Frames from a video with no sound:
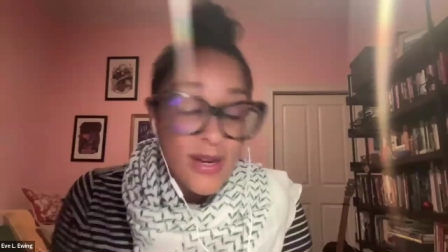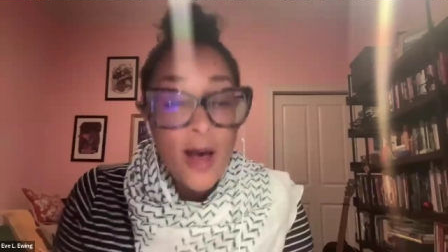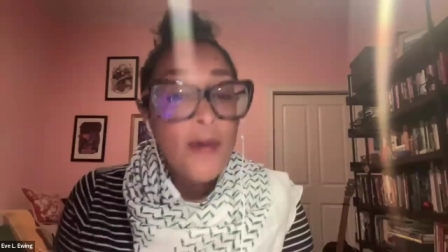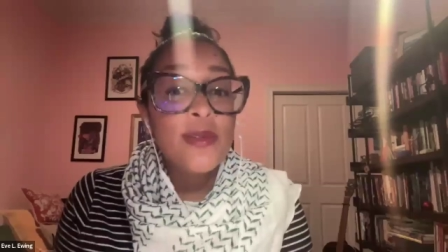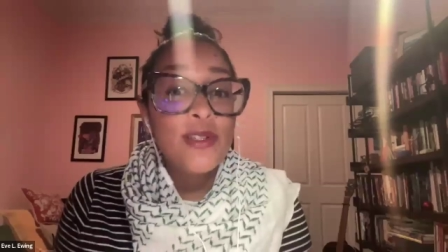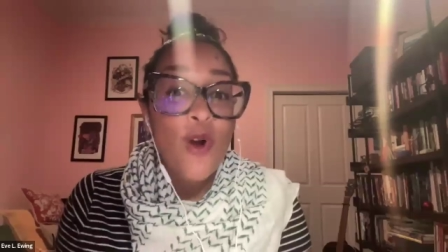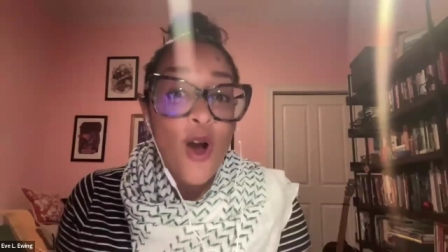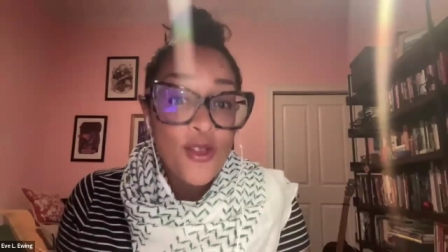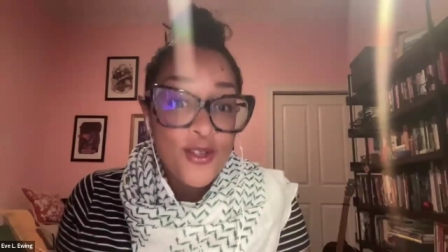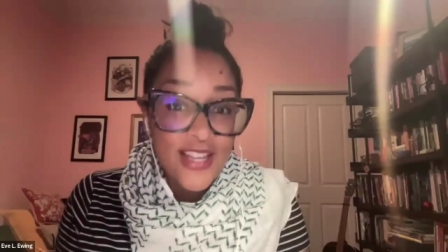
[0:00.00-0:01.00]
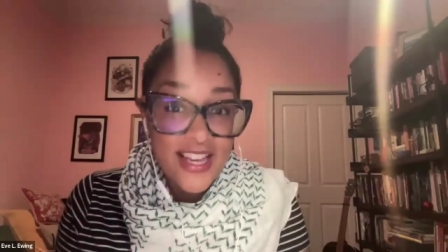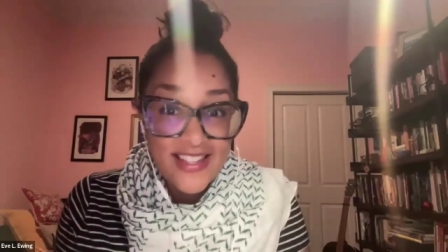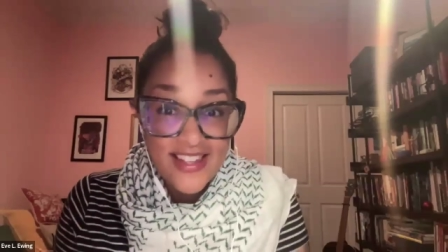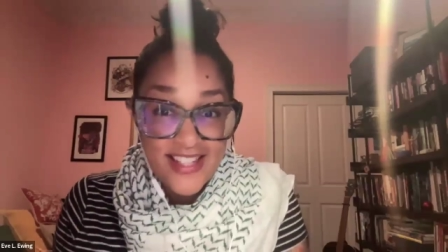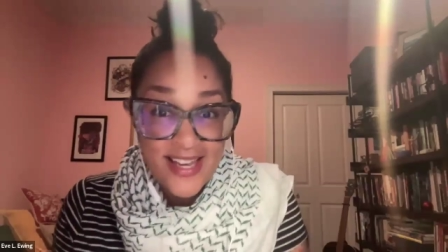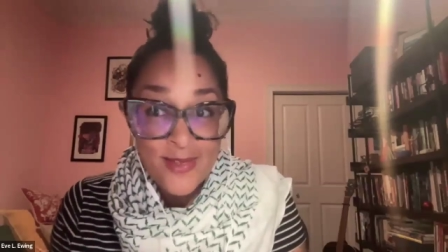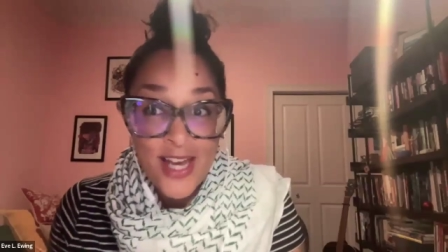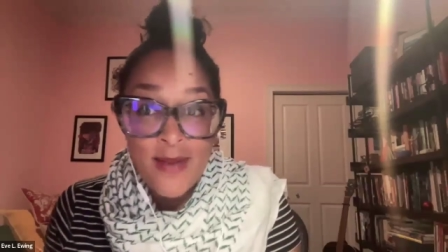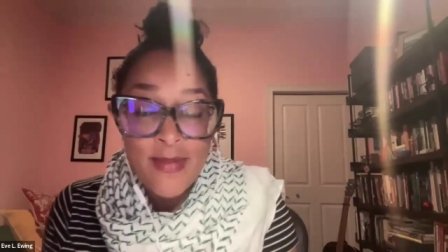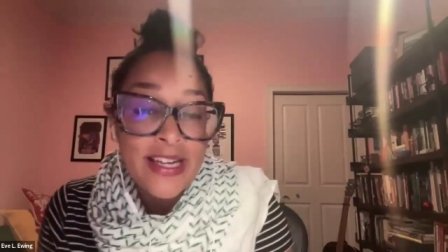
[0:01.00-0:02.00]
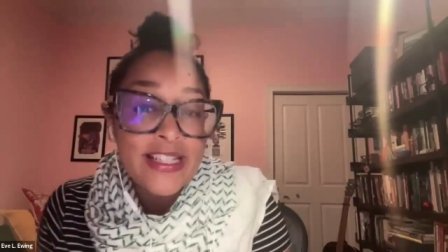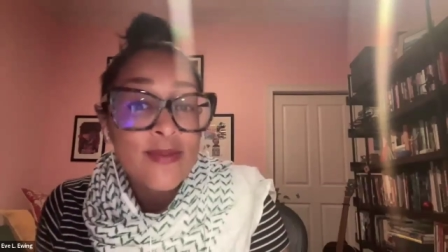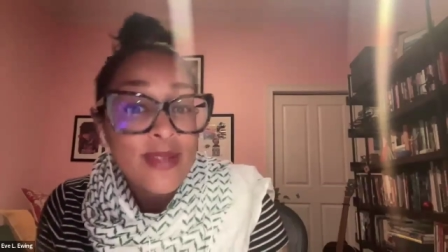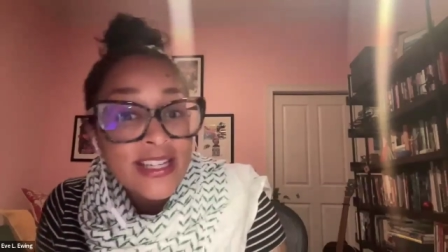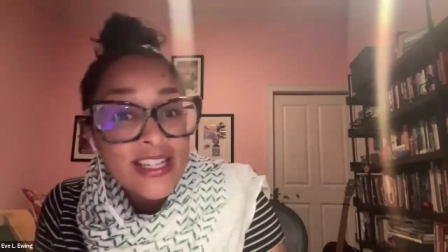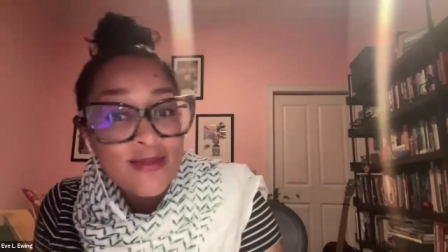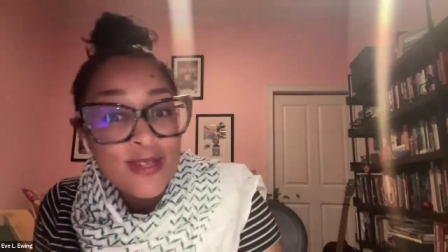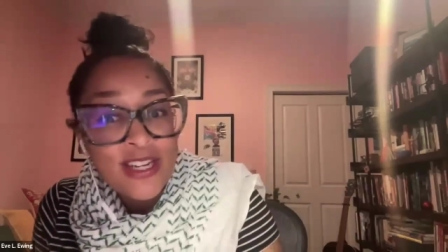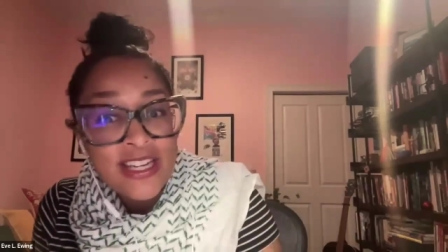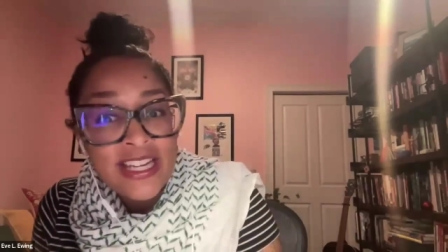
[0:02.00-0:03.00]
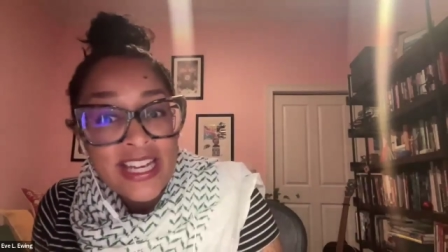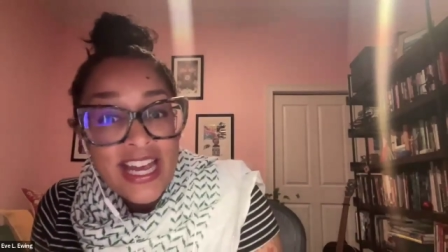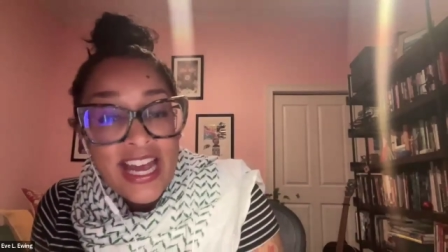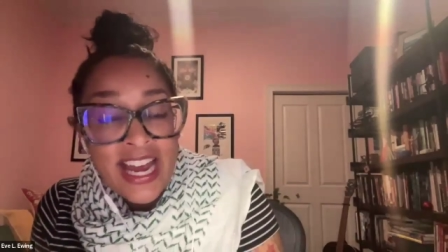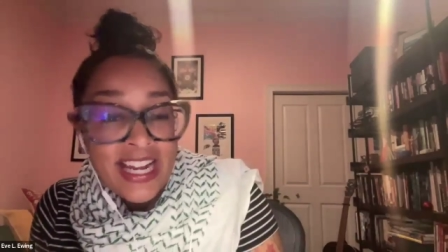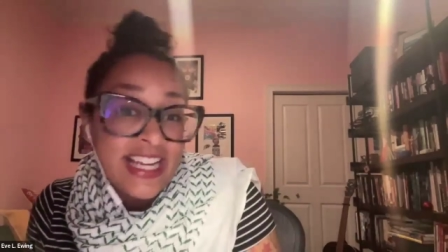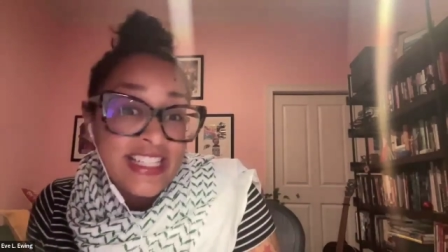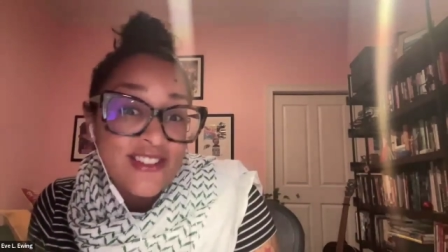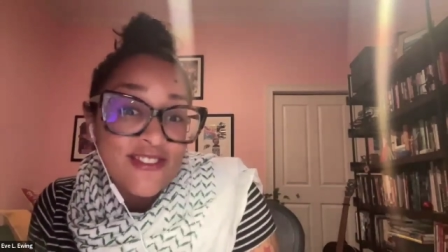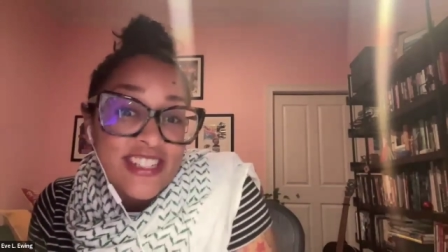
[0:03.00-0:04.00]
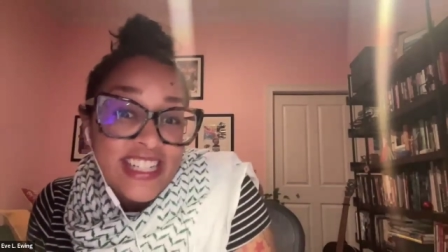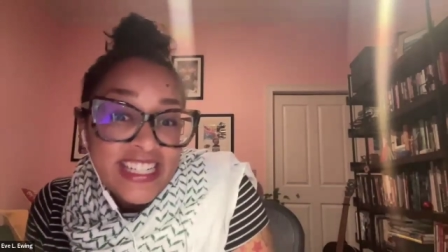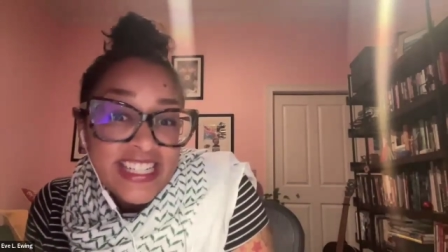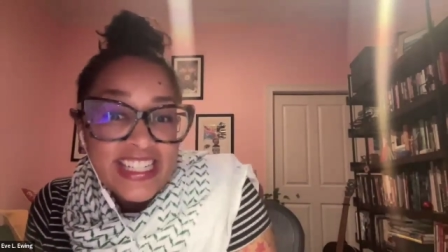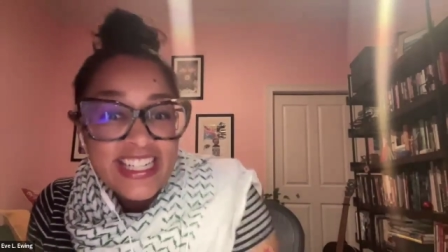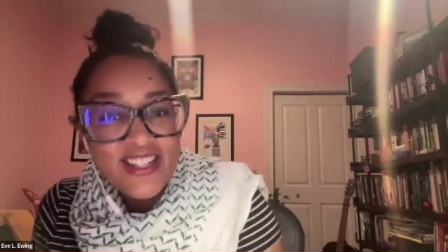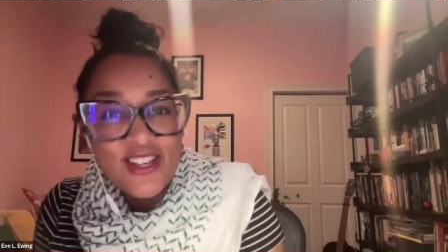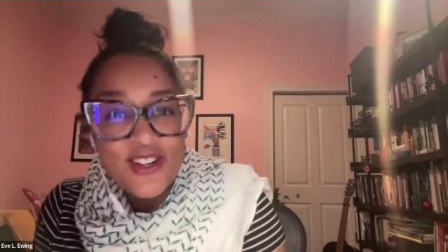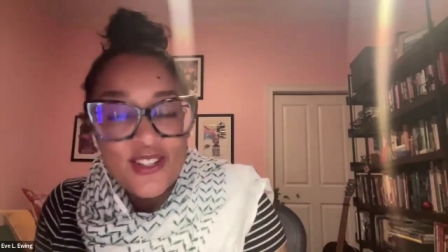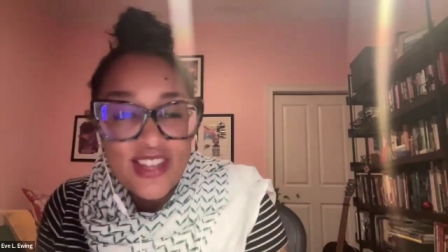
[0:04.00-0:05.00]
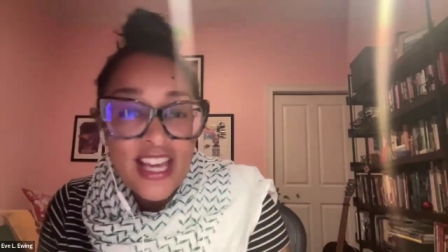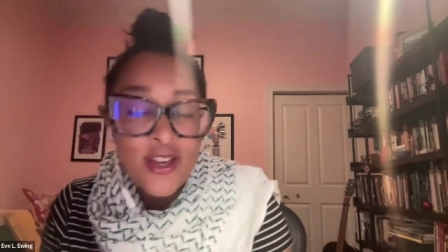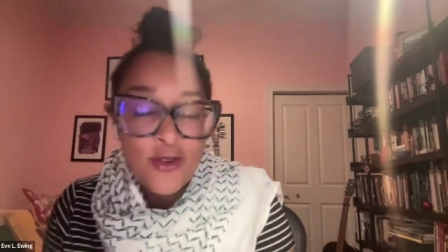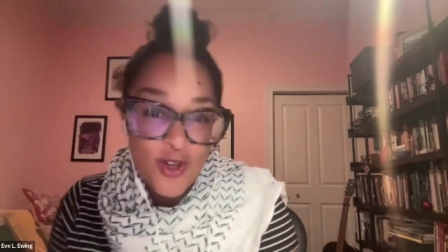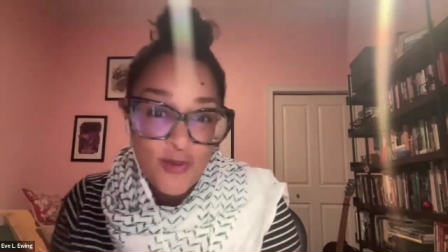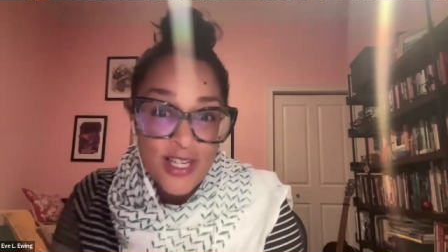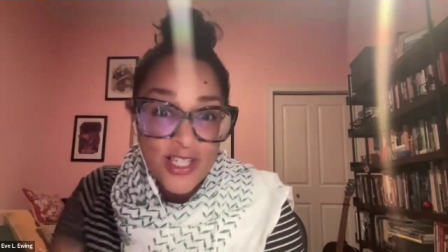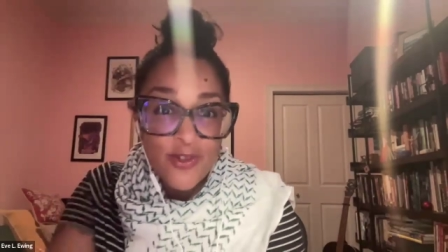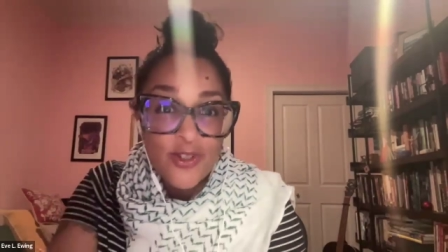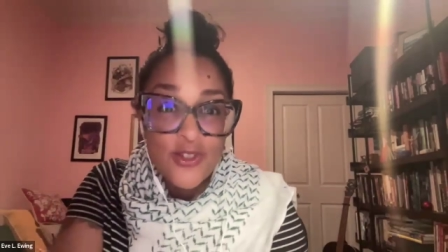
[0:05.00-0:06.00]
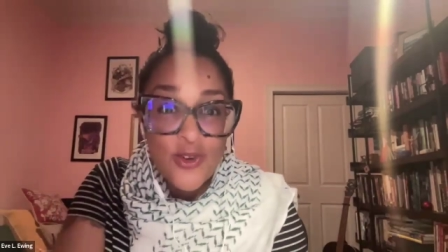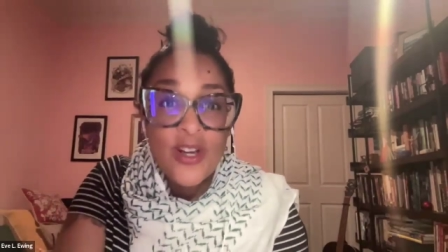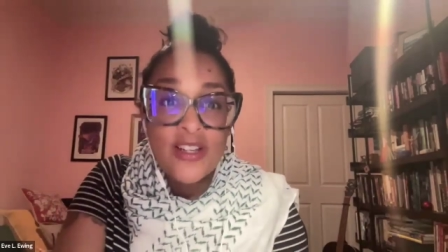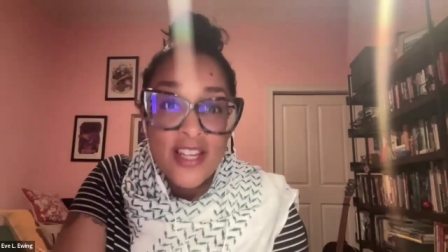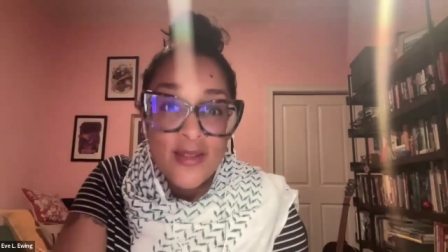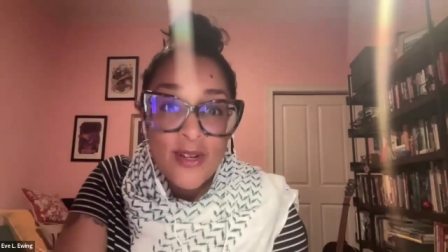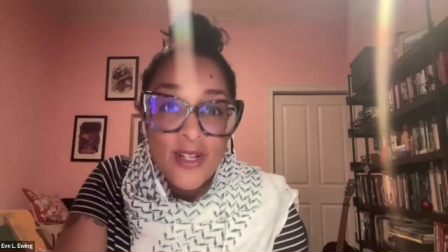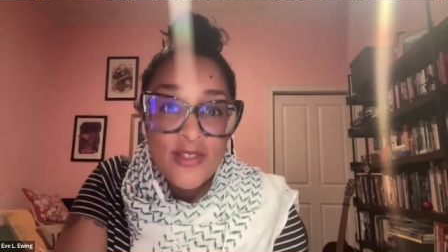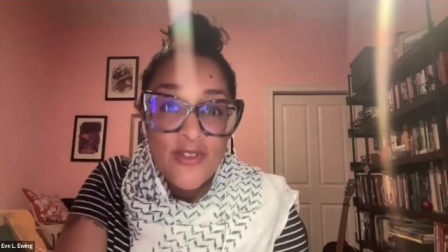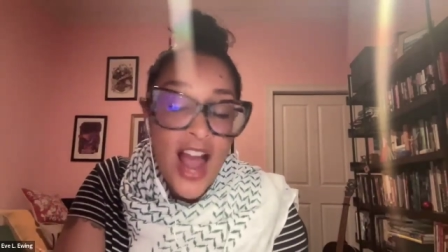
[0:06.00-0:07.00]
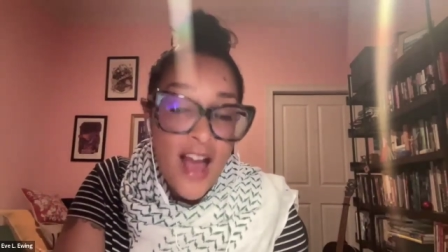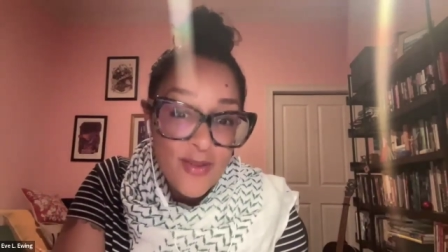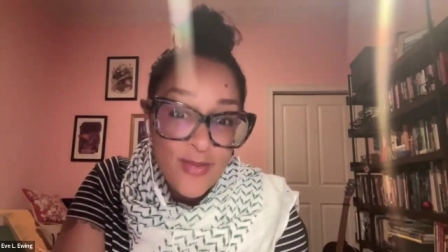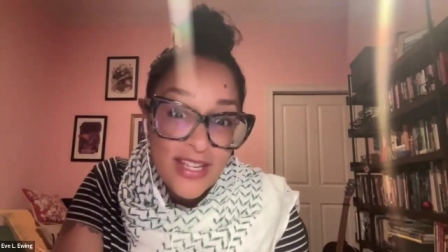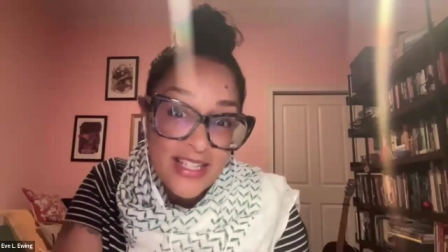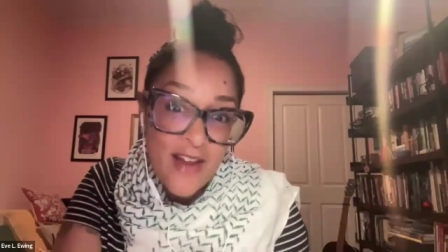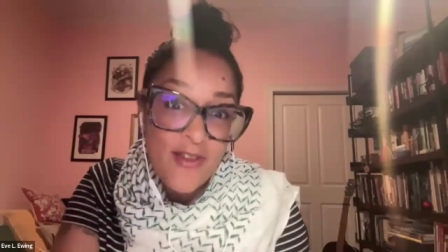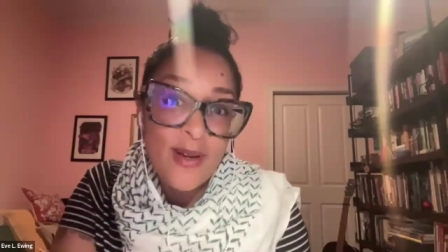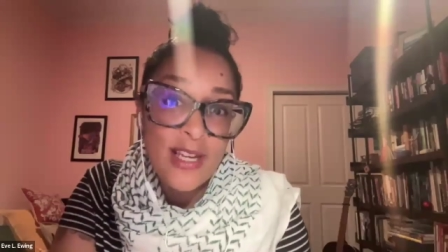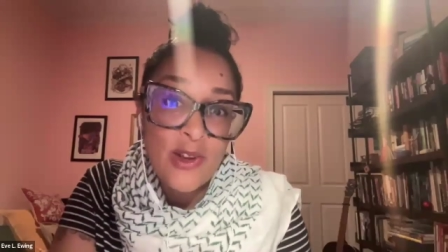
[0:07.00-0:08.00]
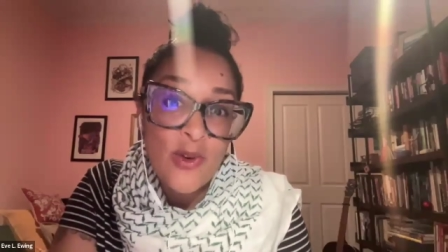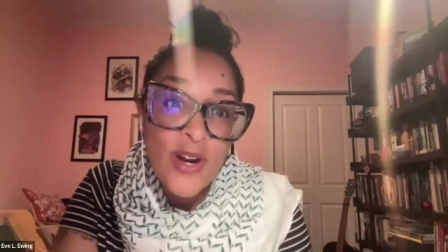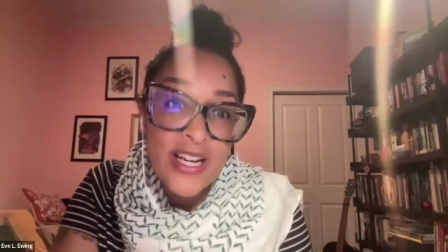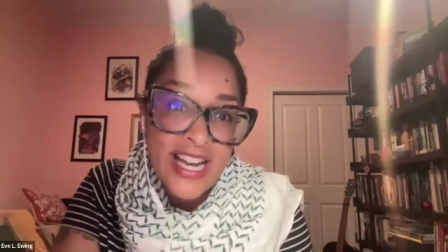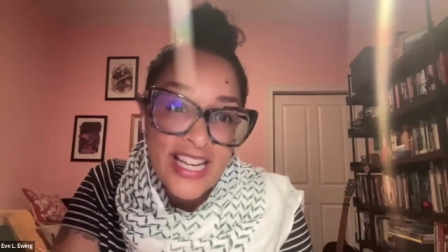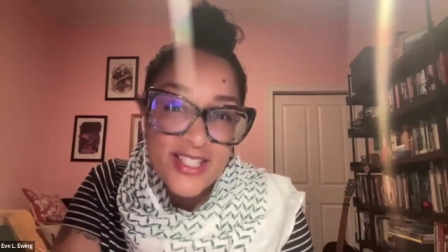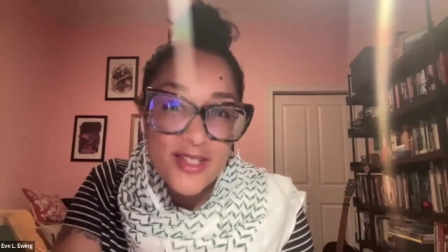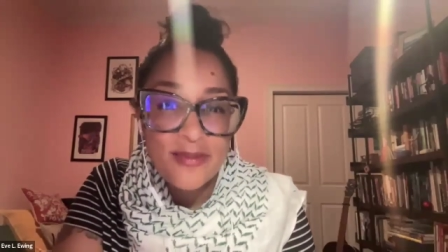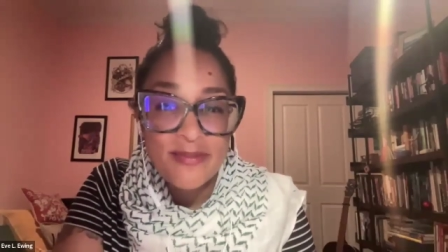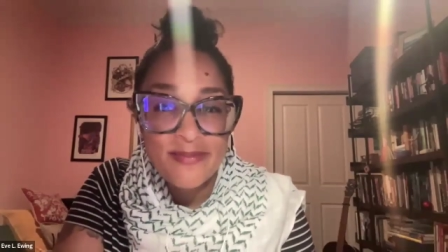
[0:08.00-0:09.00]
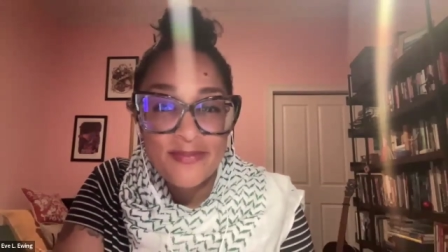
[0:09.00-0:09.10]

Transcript: but it helps me do all those things at the same time. I get to be in community and I get to read. So thank you so much for Story Sunbirds, for having me, and to everybody who organized.